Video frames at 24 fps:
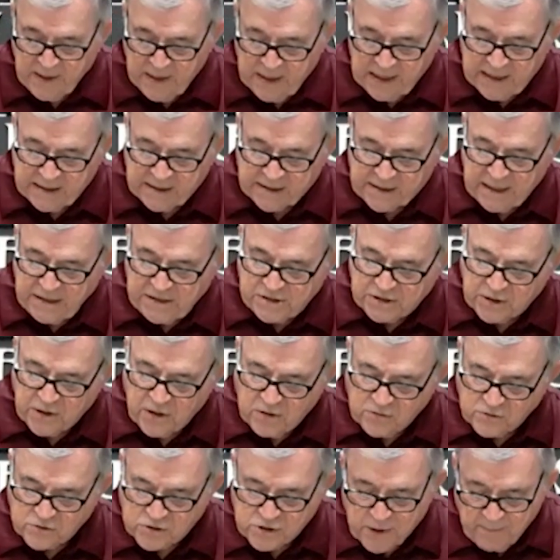and teaching
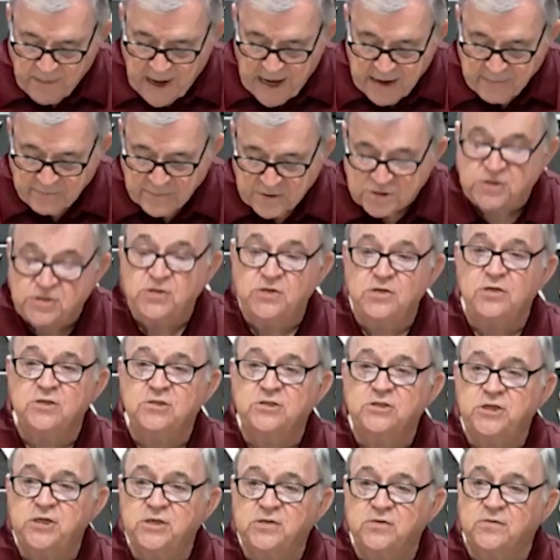those commandments to your
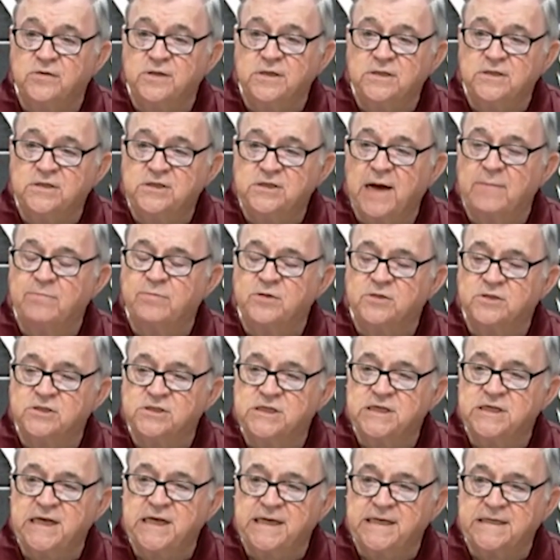children, chapter
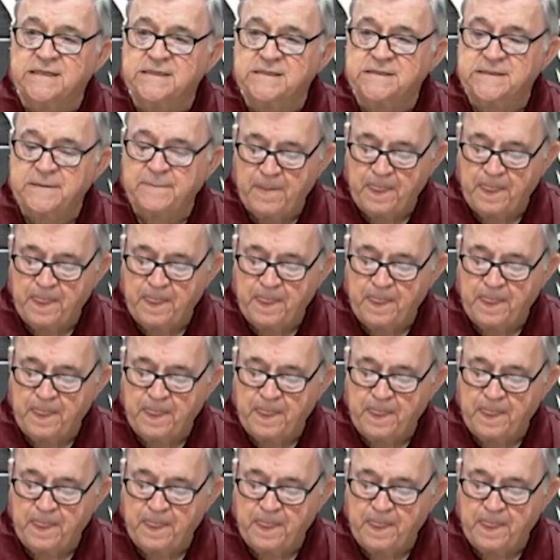6.